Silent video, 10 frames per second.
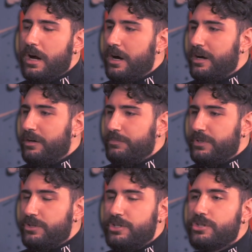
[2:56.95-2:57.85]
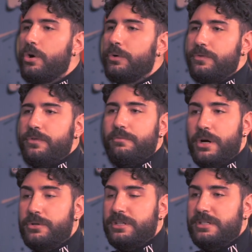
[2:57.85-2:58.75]
Mm-hmm. You're just going through the
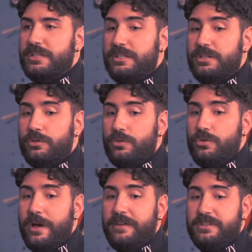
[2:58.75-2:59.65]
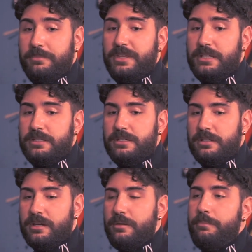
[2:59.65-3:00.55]
motions until you have something
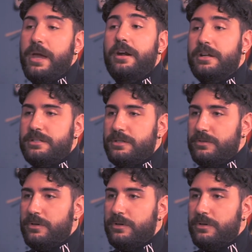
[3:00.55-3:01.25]
to compare it to.